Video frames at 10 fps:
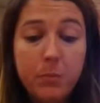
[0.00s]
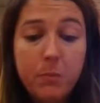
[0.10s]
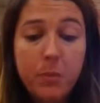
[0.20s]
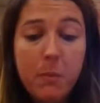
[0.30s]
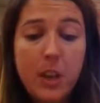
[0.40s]

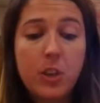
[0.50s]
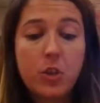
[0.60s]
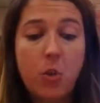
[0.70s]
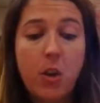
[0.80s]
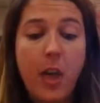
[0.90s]
making
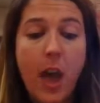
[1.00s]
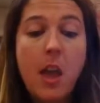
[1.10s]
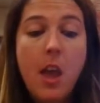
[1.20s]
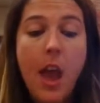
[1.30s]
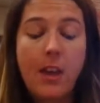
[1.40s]
sure that
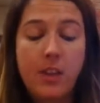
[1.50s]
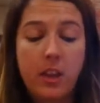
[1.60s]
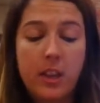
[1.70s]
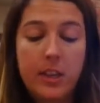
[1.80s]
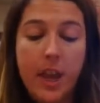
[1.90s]
at the end of
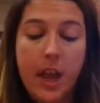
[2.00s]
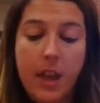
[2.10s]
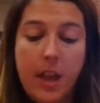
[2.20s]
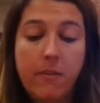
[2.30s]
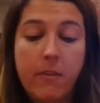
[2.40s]
the
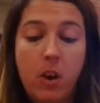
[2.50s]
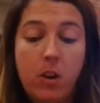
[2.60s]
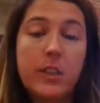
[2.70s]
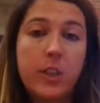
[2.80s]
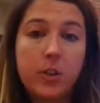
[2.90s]
day, even on a
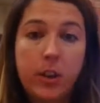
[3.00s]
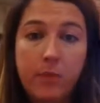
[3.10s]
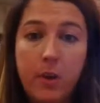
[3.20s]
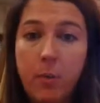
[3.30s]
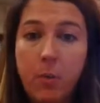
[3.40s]
district
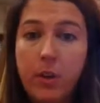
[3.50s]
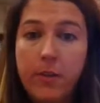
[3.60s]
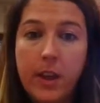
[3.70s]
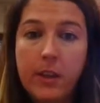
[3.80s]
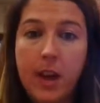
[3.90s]
point of
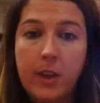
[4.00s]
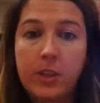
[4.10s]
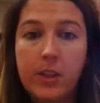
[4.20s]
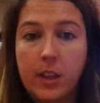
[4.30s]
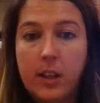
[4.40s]
it, not
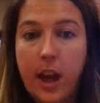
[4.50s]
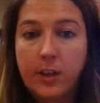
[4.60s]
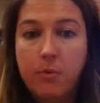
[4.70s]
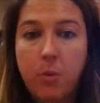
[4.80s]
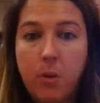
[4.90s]
just in the
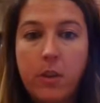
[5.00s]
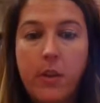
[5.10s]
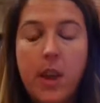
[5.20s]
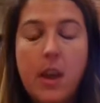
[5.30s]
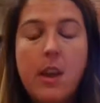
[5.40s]
classroom point of
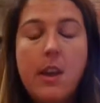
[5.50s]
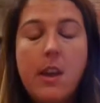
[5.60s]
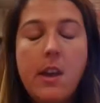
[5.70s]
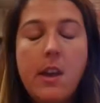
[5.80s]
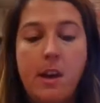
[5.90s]
it,
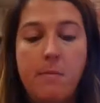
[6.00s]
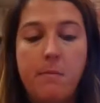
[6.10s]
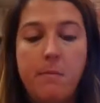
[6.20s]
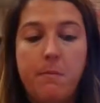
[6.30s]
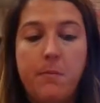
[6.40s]

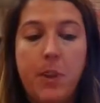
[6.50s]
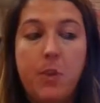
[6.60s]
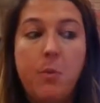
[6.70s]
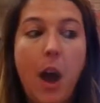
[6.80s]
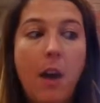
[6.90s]
that
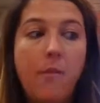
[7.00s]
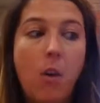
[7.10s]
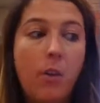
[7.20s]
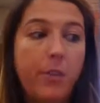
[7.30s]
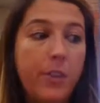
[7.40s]
you have
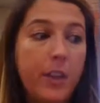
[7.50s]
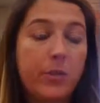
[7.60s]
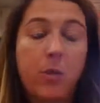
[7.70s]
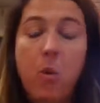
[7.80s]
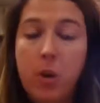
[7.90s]
all the things
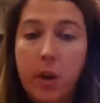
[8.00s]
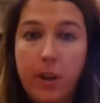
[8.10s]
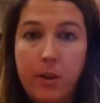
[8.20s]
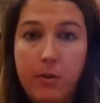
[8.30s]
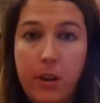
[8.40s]
recorded
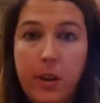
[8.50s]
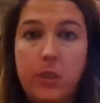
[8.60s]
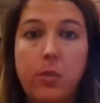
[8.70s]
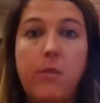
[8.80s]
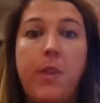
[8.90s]
that you need,
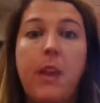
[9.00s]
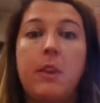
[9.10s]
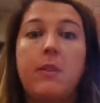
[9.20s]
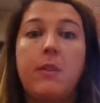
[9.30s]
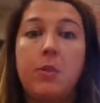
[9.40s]
so that
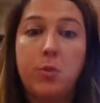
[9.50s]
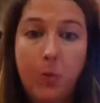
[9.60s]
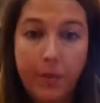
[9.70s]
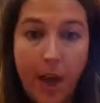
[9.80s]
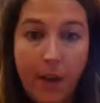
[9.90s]
you do
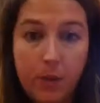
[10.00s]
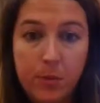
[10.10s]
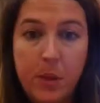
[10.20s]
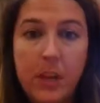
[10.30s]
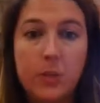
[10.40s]
have to have those
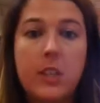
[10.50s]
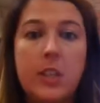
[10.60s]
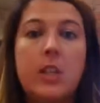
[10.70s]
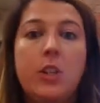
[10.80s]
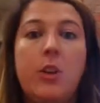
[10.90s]
meetings with the
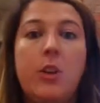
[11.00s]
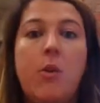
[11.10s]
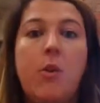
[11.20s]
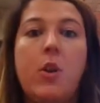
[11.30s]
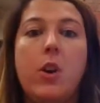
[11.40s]
teacher,
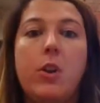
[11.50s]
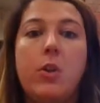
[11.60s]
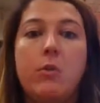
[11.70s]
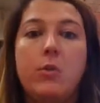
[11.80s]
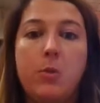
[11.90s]
or
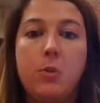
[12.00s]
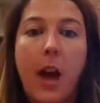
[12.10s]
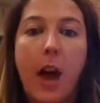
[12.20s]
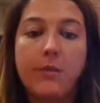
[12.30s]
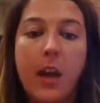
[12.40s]
you do
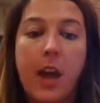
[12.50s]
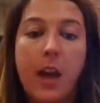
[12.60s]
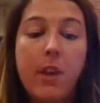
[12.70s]
have to have,